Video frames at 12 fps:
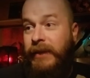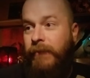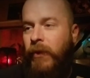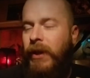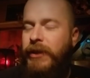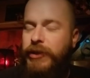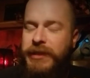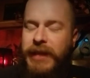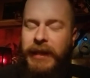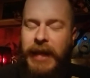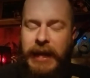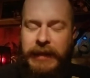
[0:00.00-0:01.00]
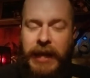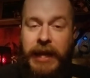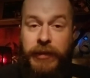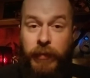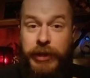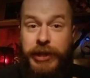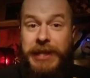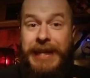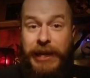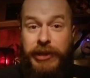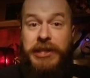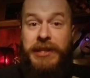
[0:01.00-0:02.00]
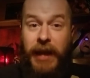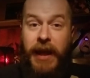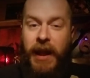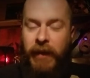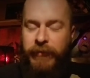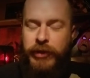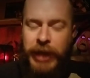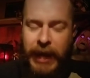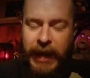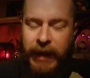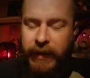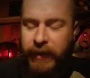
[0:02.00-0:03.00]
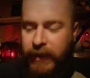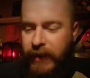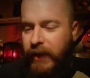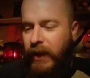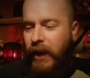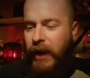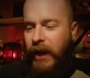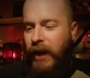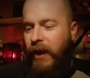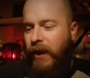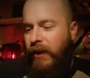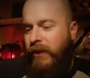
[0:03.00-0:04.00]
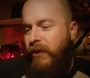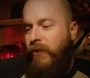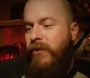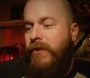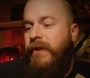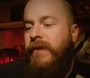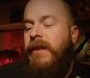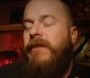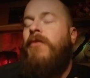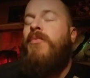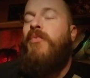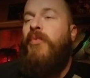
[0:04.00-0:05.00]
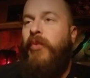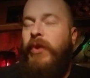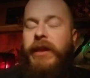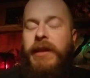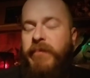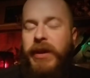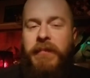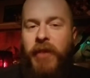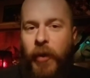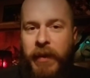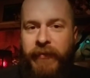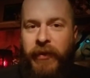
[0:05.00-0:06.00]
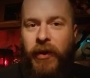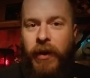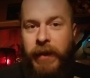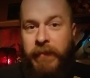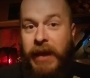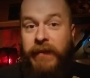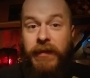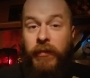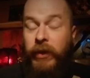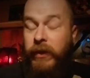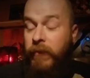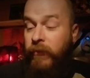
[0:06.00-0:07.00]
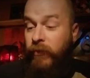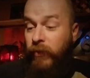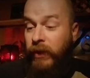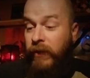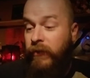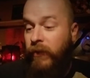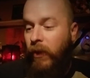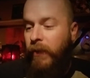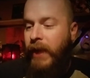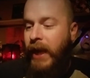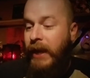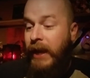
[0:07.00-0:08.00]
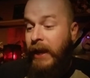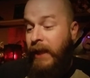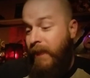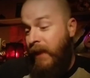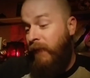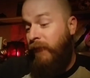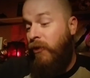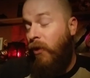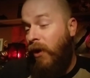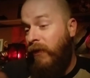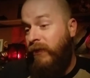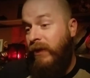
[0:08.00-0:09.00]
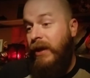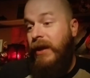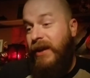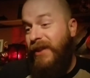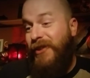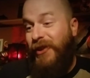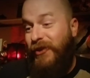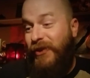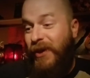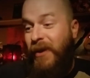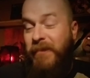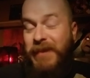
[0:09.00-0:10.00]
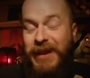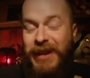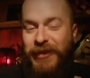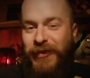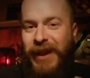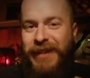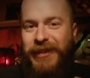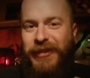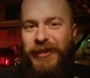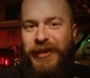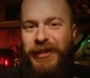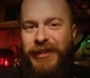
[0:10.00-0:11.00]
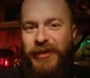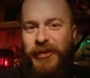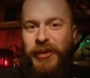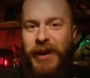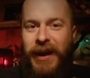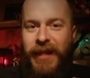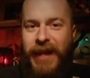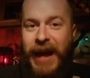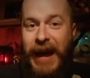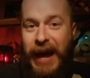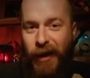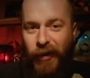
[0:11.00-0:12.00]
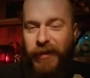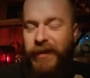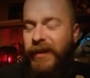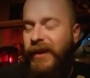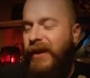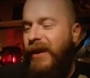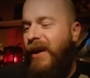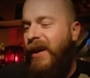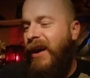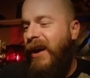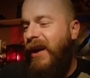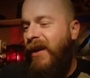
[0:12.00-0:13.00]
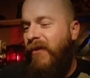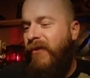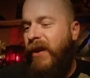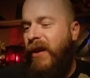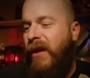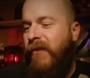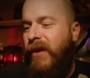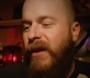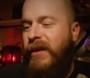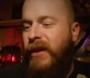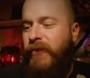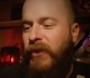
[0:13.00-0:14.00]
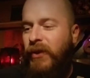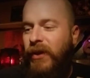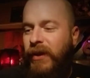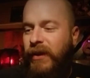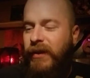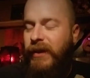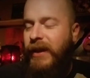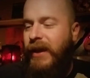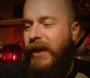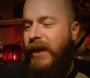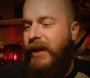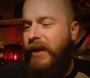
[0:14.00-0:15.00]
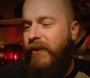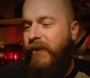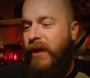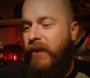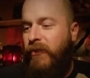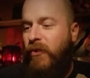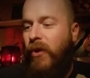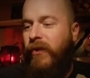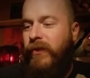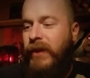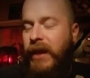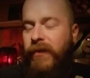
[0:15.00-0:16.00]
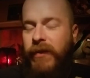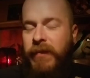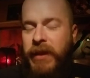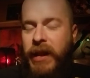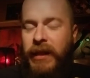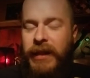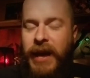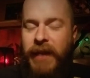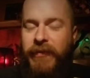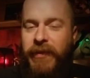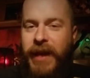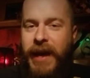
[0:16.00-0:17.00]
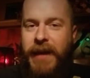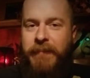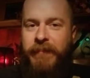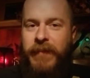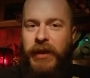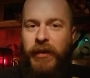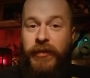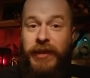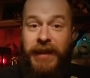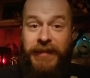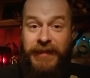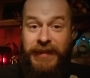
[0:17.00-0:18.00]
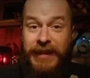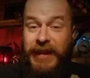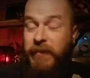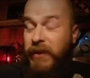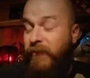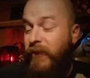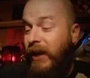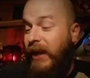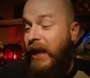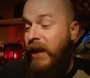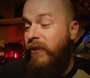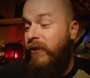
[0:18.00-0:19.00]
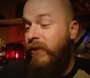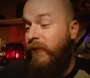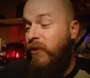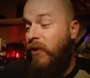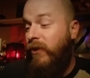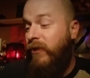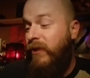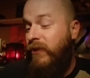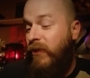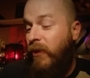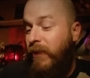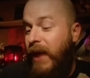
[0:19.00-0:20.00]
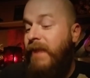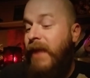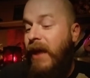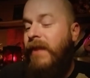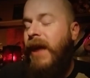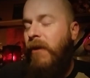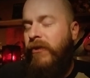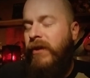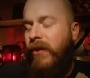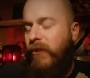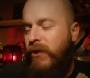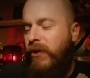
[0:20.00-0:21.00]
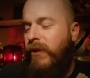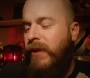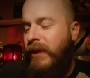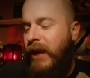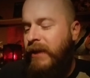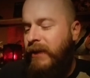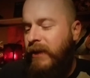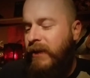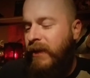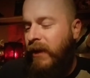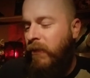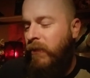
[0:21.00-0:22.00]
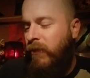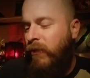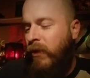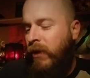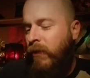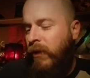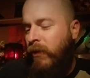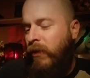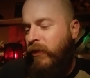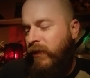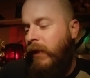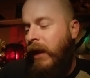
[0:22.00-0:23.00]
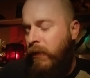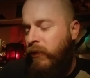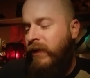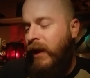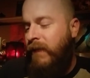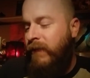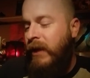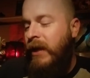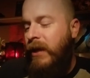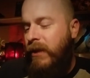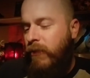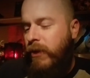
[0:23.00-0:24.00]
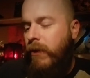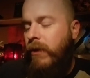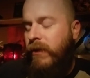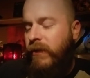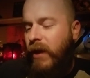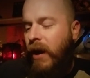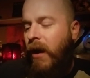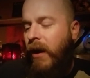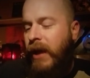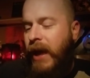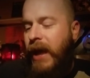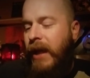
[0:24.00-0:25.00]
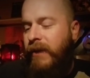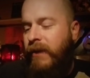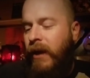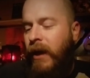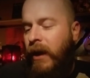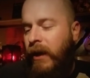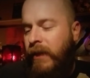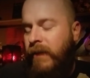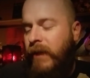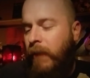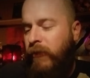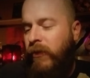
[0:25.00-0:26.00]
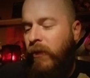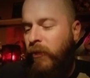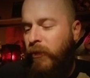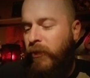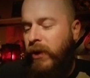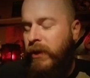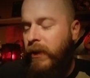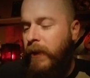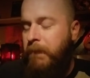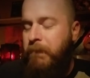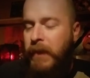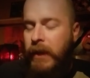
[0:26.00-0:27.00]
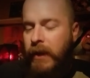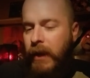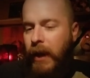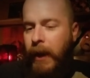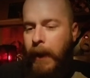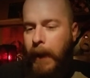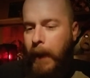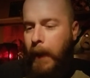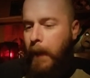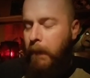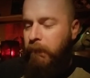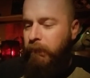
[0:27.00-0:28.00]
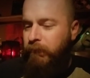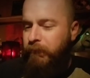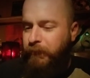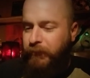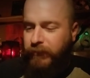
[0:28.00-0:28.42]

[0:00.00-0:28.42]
well, I shouldn't say locks eyes, when she catches sight of Jon, you can see it's a really big moment for her, and Maisie Williams really sold that. And then, of course, the immediate transition to the Hound, very, very different look. And then, of course, Gendry immediately after that. She hasn't seen him in fucking ages. And, of course, so that was another reunion that I did think it was nice. The reunions that Arya had in this episode were pretty good. Some